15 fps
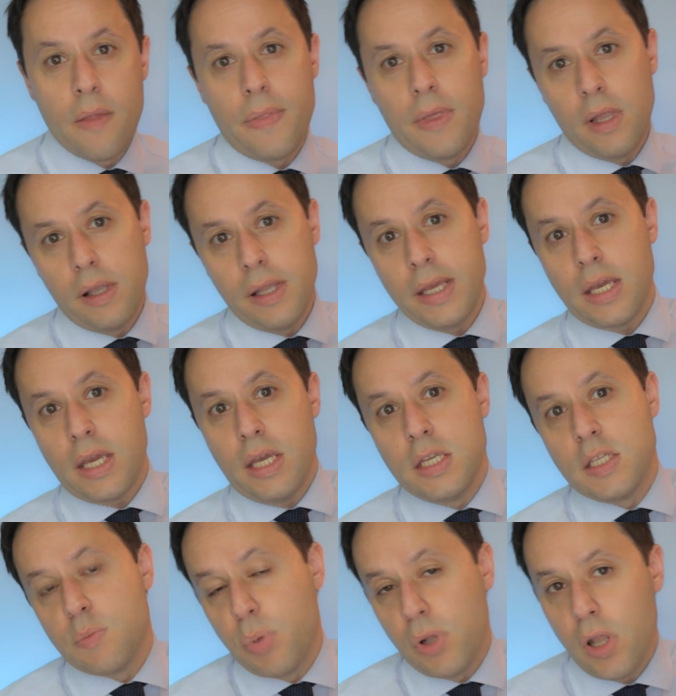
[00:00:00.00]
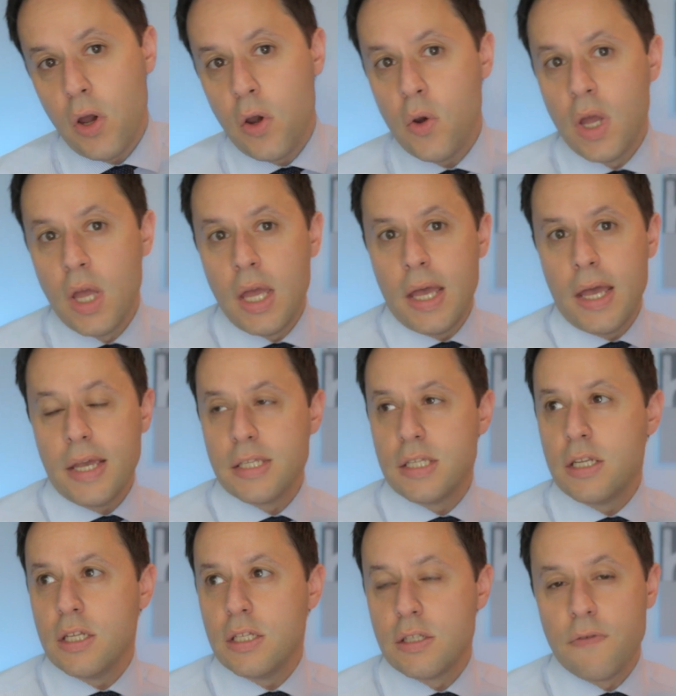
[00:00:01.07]
The link is below, as
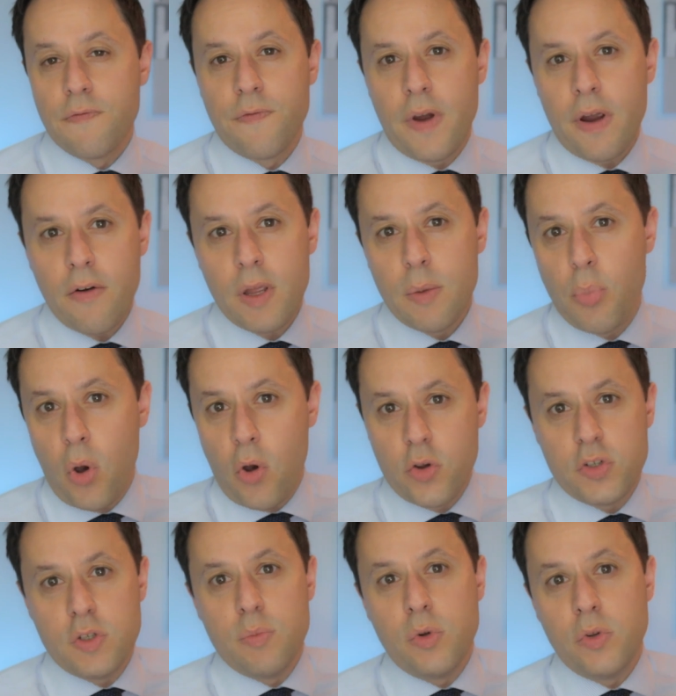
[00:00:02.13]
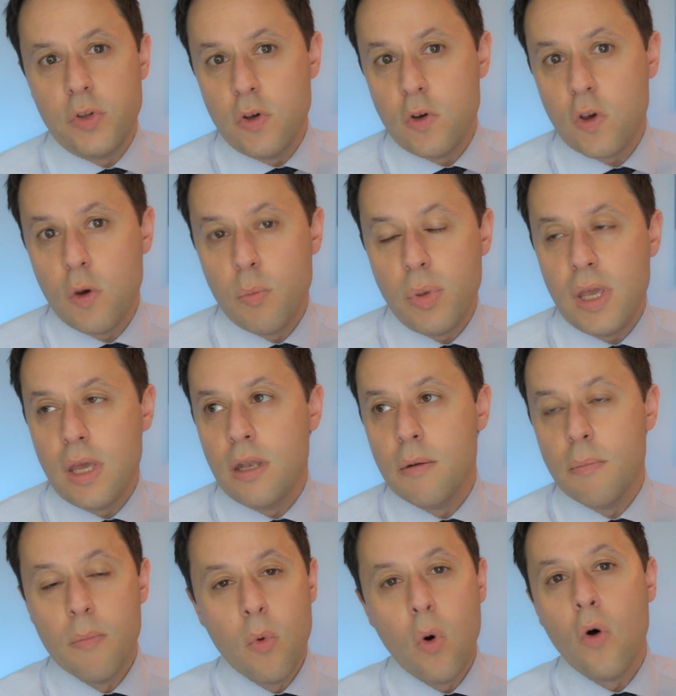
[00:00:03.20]
it is very possible you could be
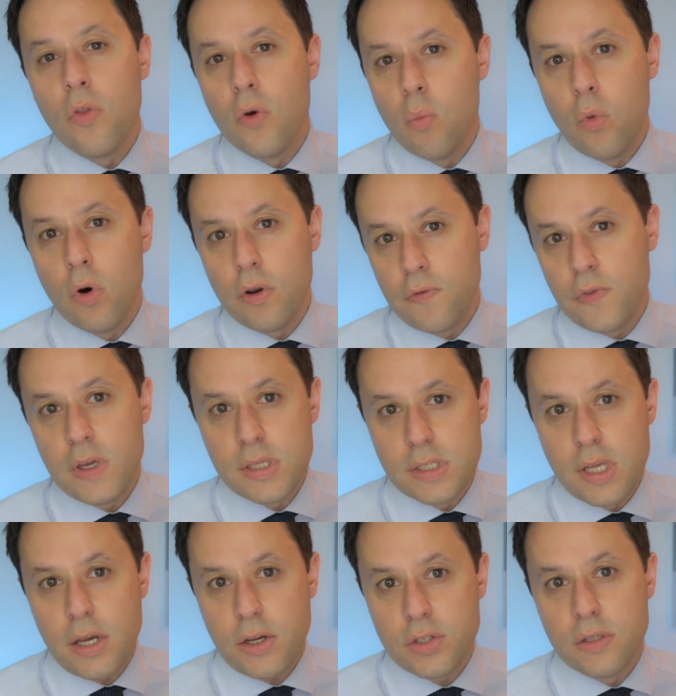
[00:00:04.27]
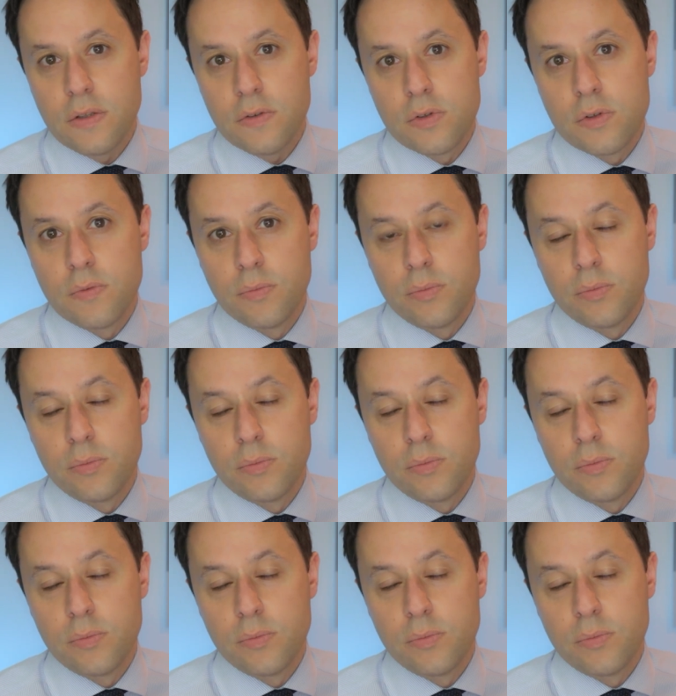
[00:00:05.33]
in more than one of these sections.